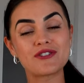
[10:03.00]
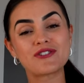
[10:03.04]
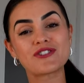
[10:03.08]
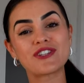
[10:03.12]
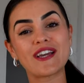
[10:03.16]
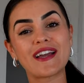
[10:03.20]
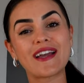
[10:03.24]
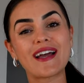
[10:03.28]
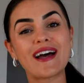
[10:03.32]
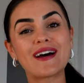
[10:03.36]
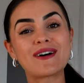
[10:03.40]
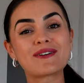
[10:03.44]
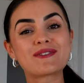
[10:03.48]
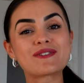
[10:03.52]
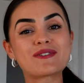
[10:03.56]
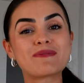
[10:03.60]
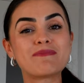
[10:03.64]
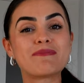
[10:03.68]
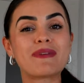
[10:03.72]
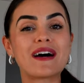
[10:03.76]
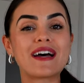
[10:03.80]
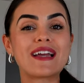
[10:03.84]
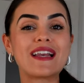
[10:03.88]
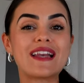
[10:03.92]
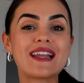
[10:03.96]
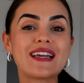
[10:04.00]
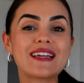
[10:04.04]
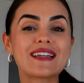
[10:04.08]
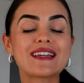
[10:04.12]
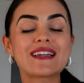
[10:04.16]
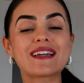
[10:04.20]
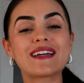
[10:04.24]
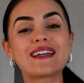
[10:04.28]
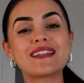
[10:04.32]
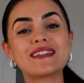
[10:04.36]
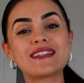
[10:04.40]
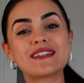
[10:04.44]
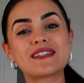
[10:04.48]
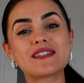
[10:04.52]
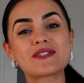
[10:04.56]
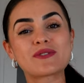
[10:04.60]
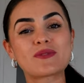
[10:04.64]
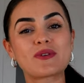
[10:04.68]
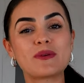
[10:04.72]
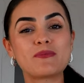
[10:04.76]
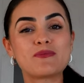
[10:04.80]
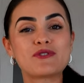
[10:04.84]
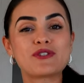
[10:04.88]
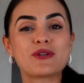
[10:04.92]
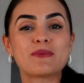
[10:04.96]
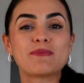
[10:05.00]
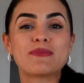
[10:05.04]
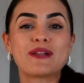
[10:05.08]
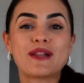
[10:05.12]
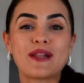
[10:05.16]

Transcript: to check out my link in the description